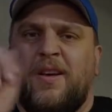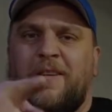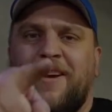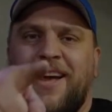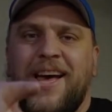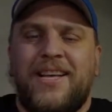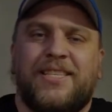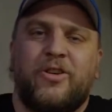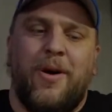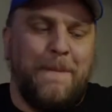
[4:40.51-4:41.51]
All right
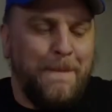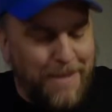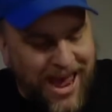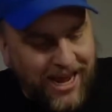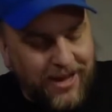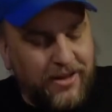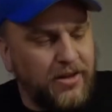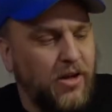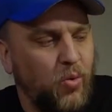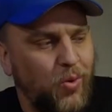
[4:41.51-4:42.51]
guys, so I'm back.
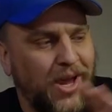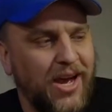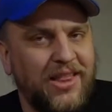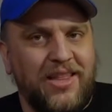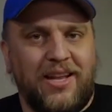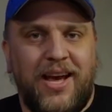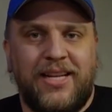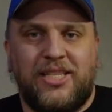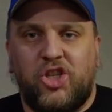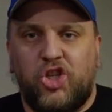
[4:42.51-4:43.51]
We got the
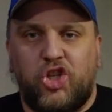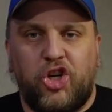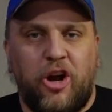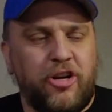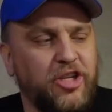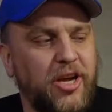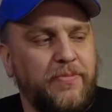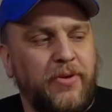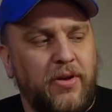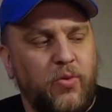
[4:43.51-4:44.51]
lights charged
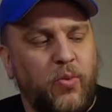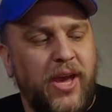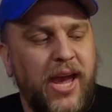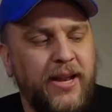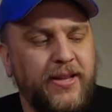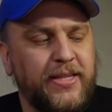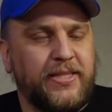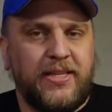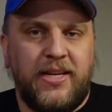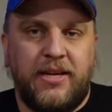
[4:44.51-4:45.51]
up we had this
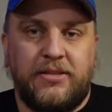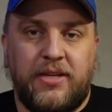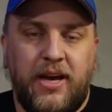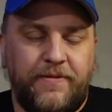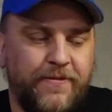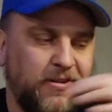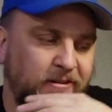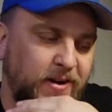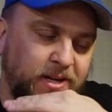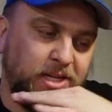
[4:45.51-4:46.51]
sitting outside
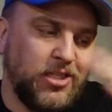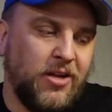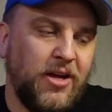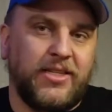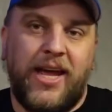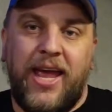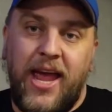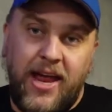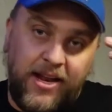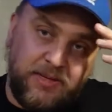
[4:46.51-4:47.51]
for as long as I
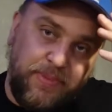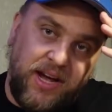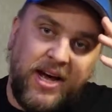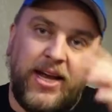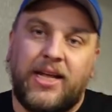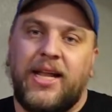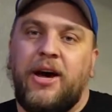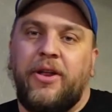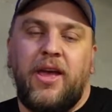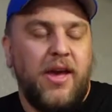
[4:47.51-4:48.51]
can. It's been kind of
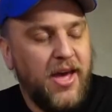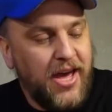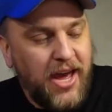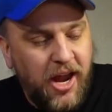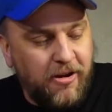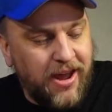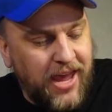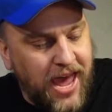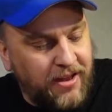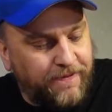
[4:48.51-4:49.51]
cloudy here in
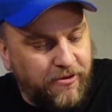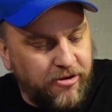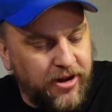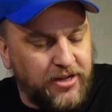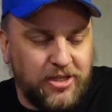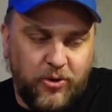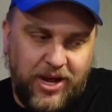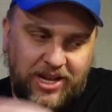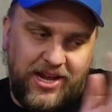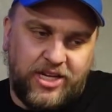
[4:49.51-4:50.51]
California, so
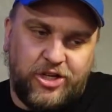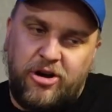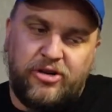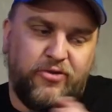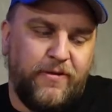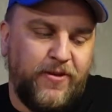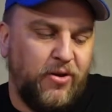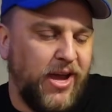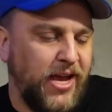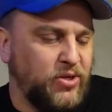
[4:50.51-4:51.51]
I let it charge for a
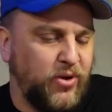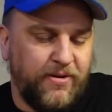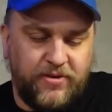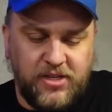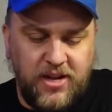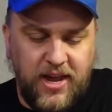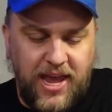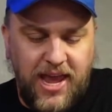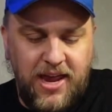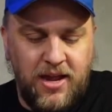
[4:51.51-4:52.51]
few days, whatever sun I
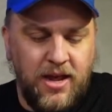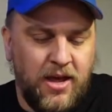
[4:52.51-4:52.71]
can.